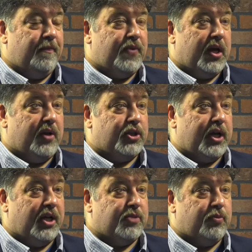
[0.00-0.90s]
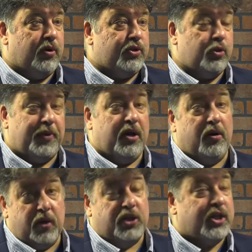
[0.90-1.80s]
the child support
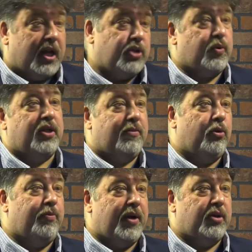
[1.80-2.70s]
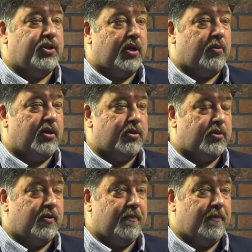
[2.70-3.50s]
superhero, and a child's right to both parents equally. So